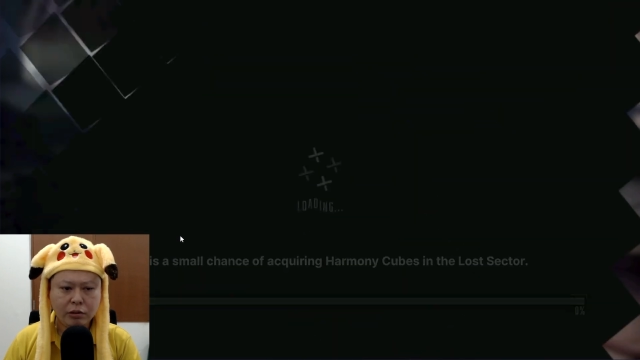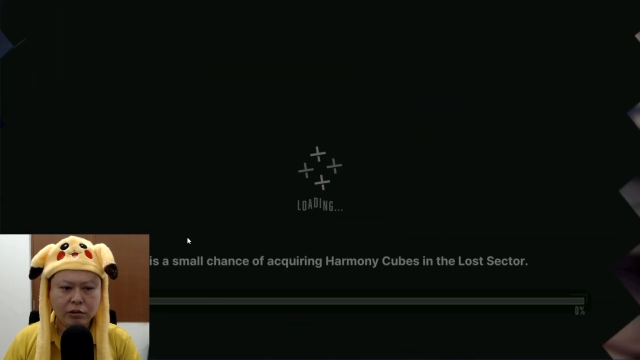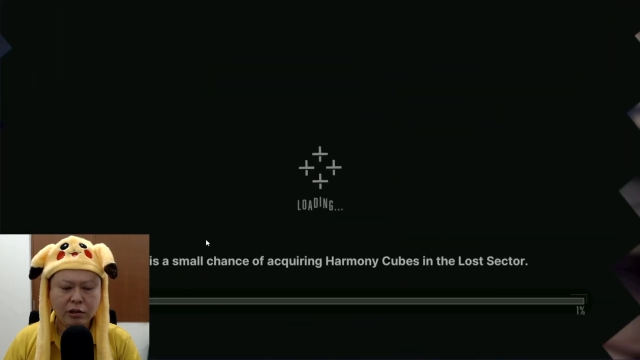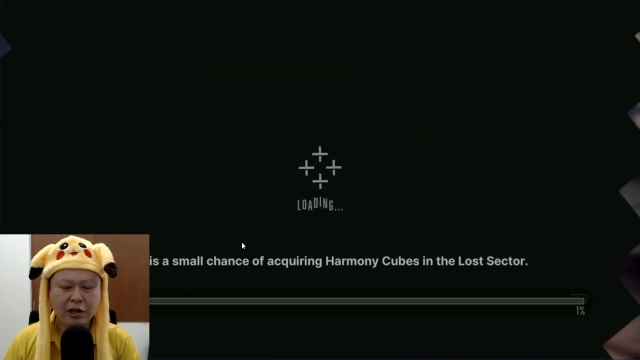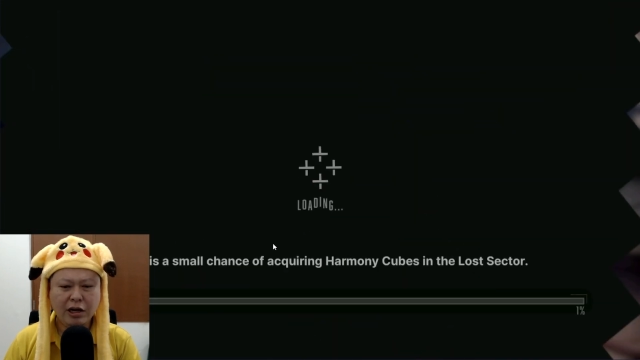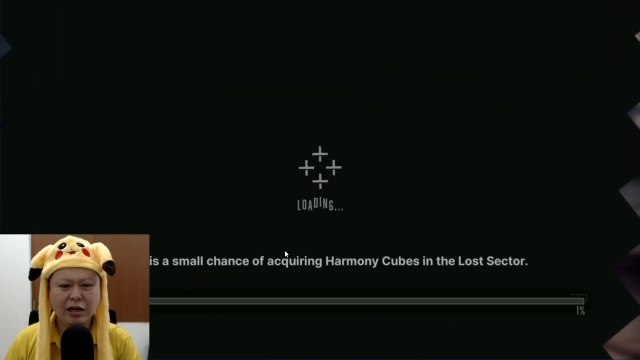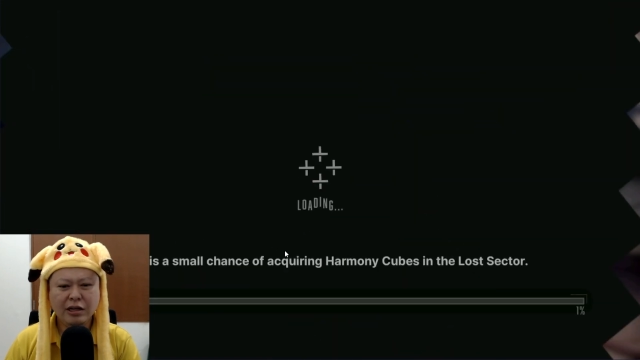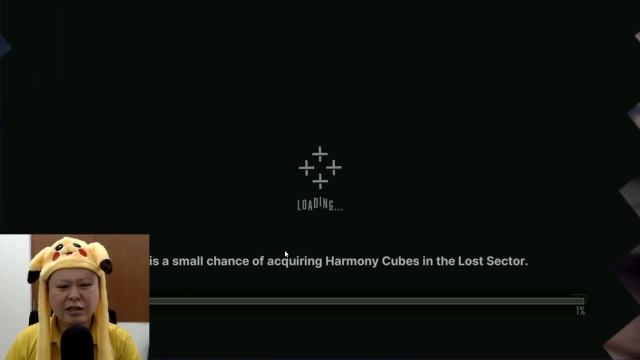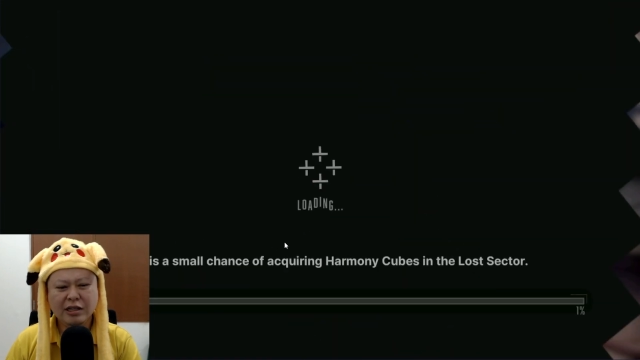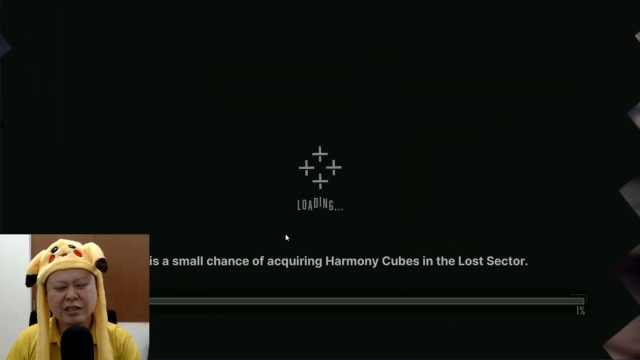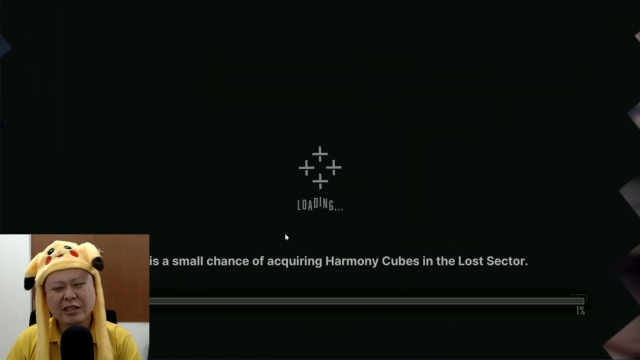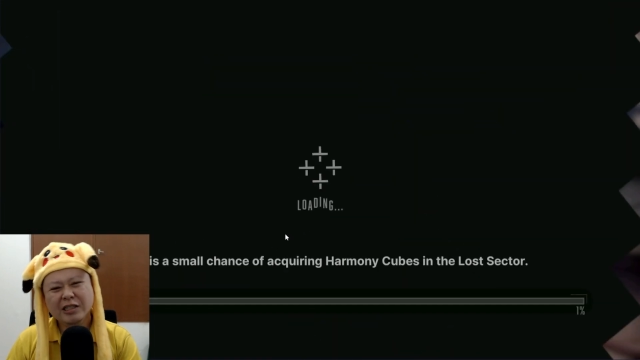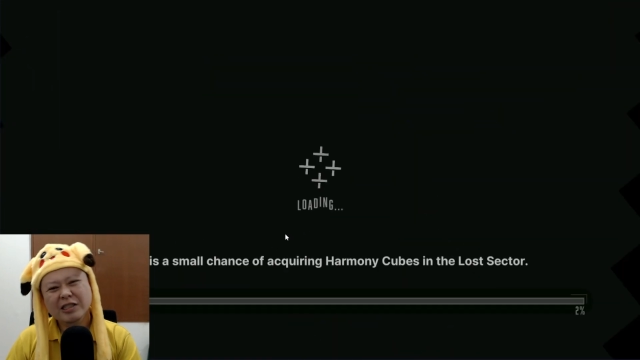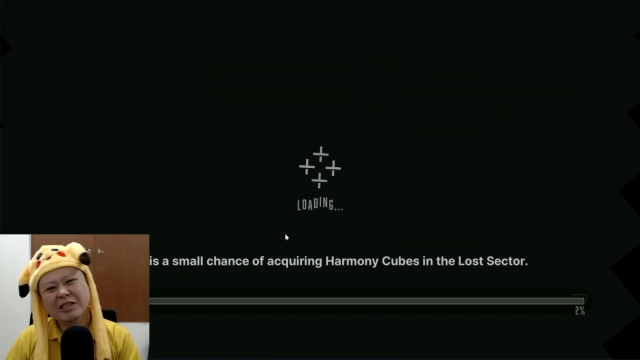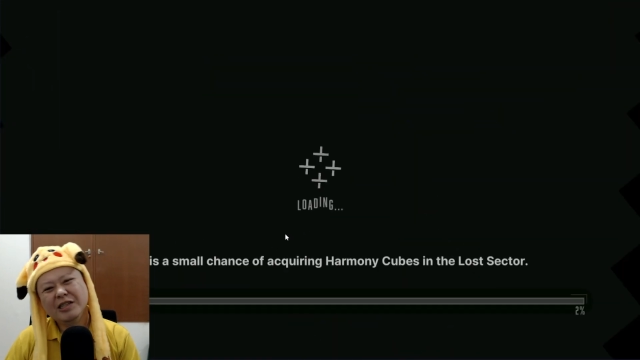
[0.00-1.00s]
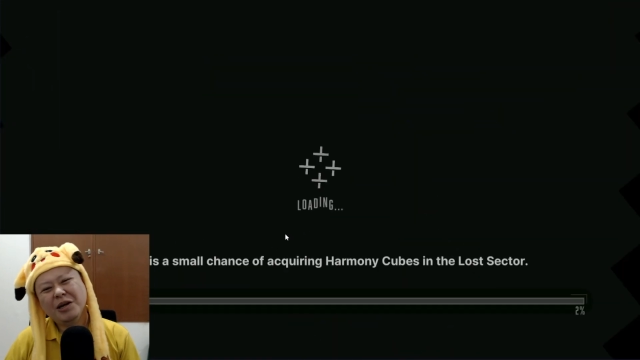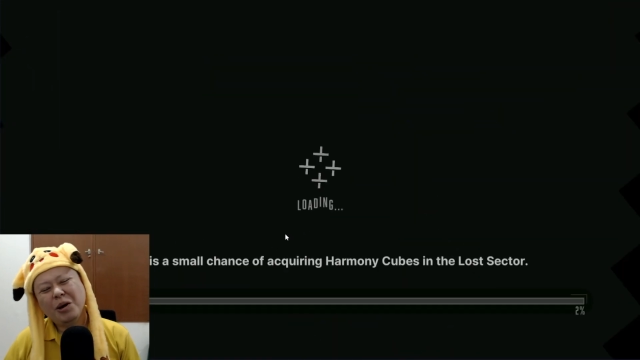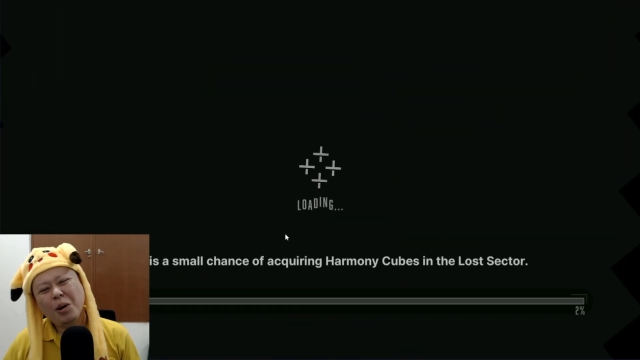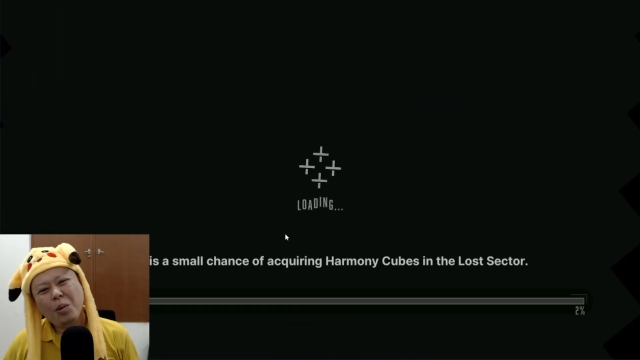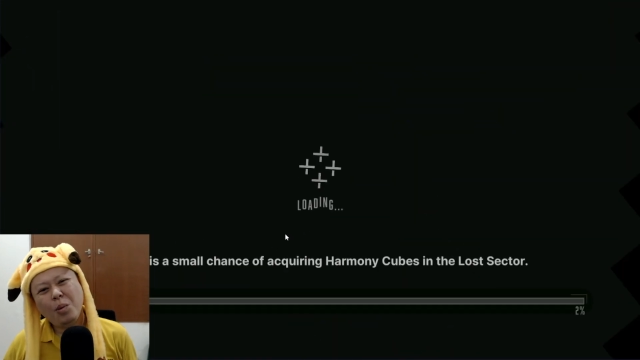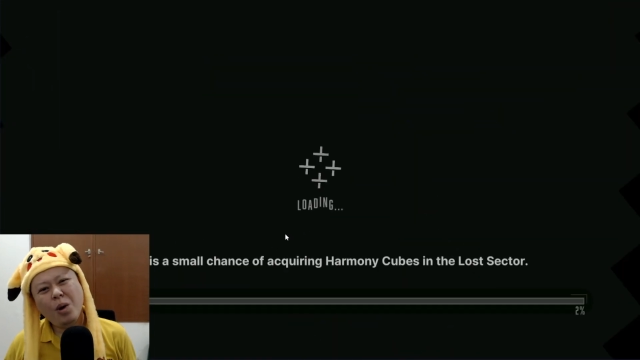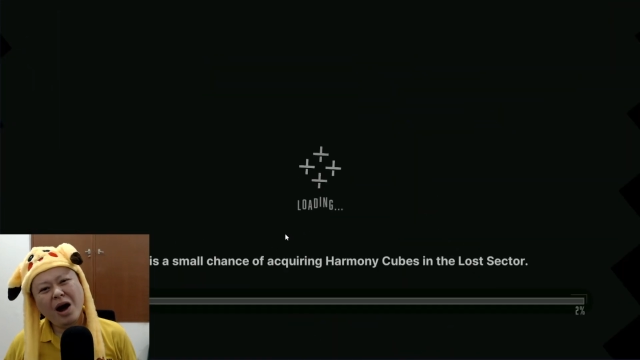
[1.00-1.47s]
Ugh!
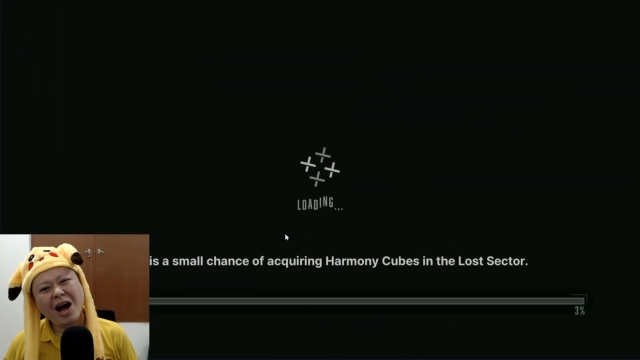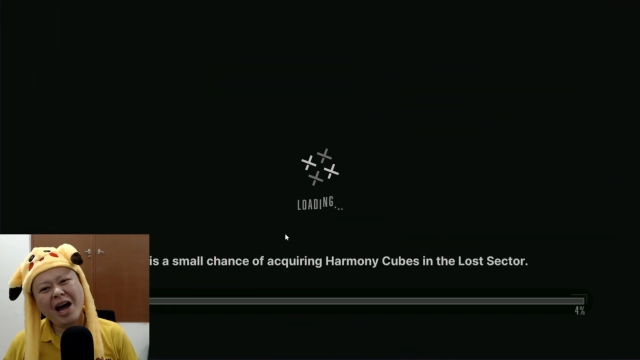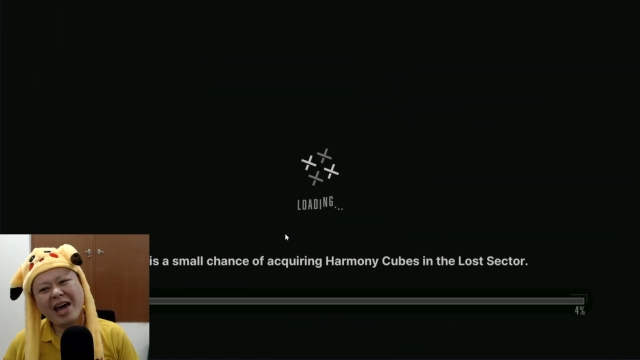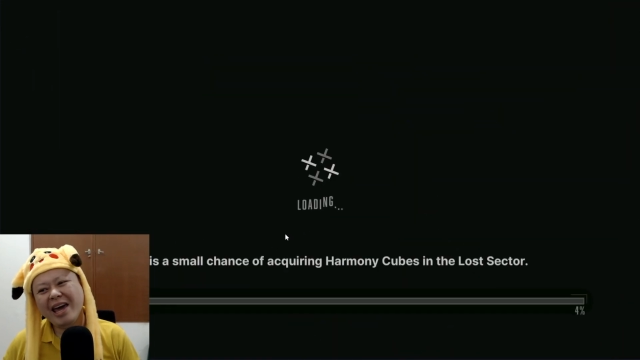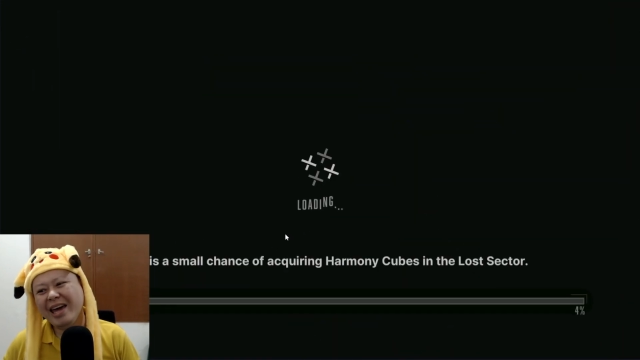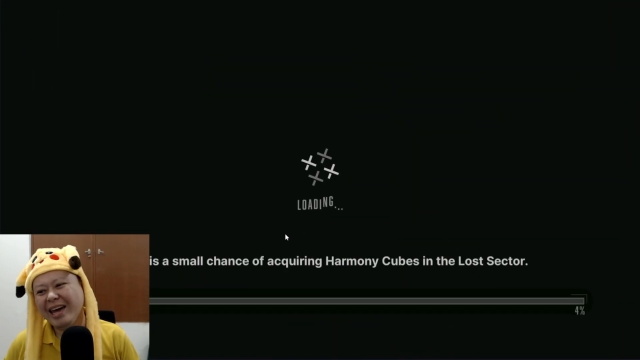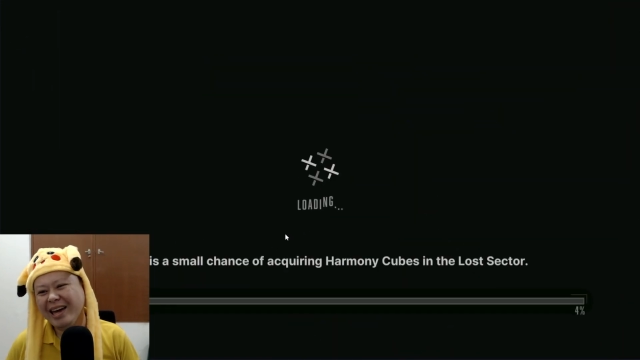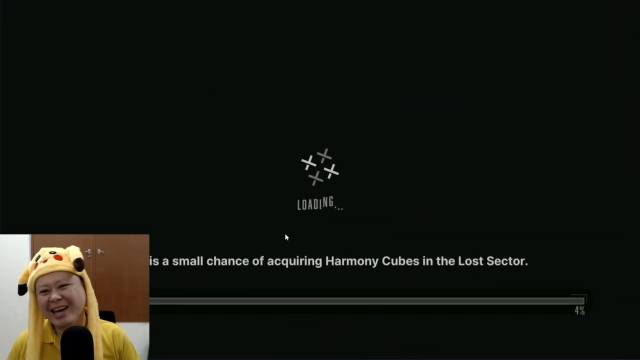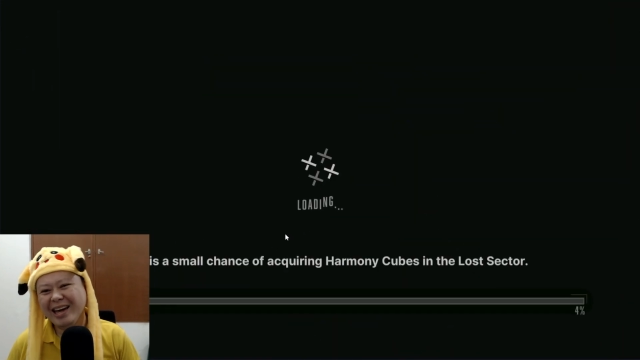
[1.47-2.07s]
Why?